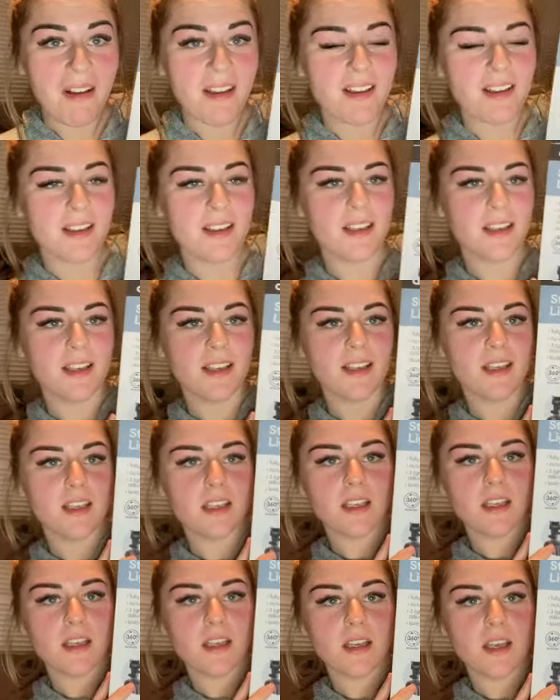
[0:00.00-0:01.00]

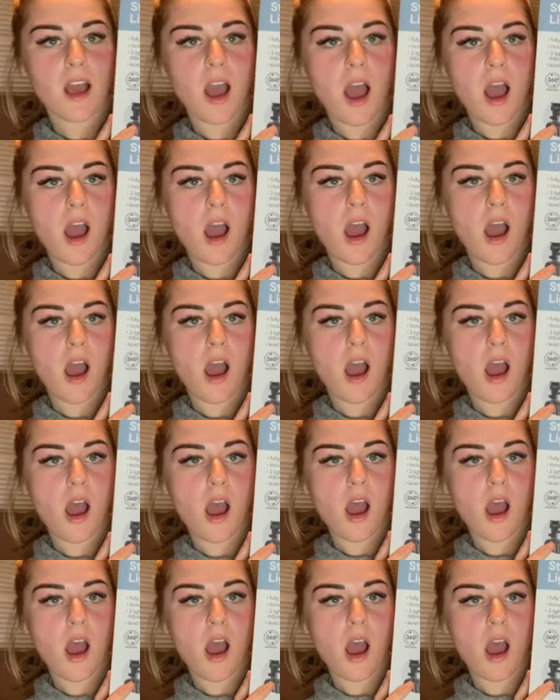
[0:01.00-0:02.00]

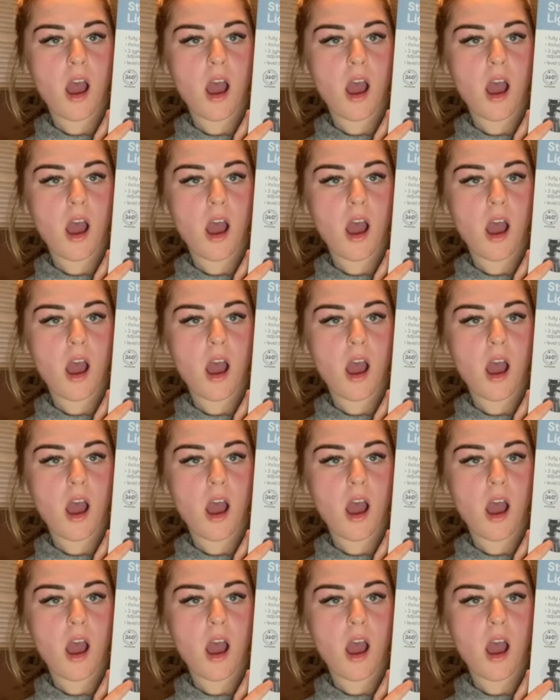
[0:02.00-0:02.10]
(no one is talking)